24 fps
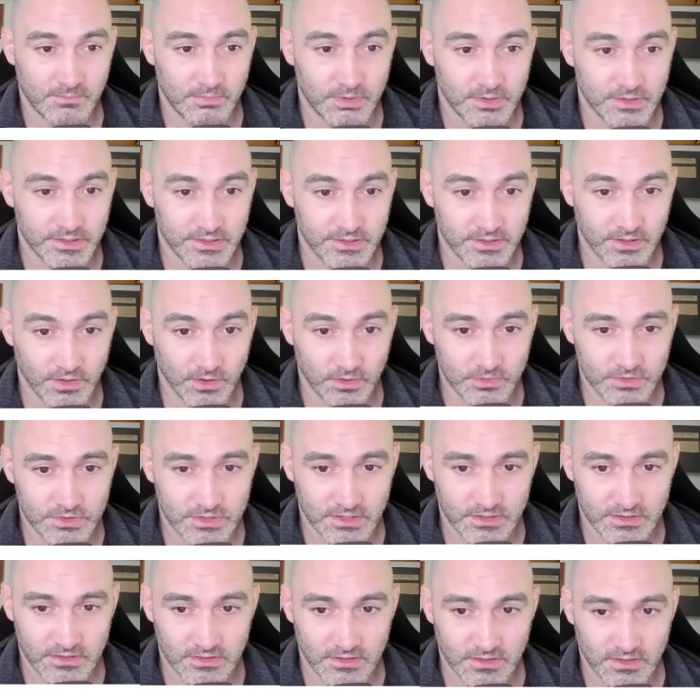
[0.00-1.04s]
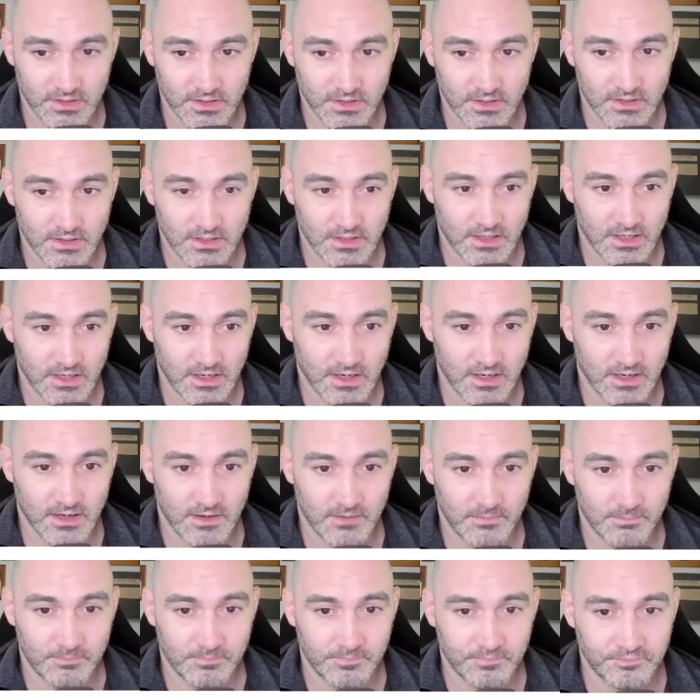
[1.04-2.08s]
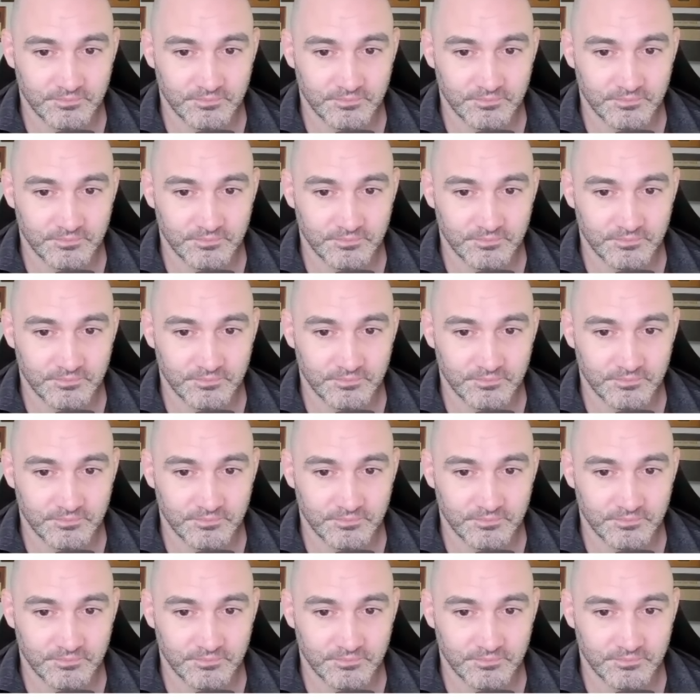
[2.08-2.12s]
Prigozhin. Um,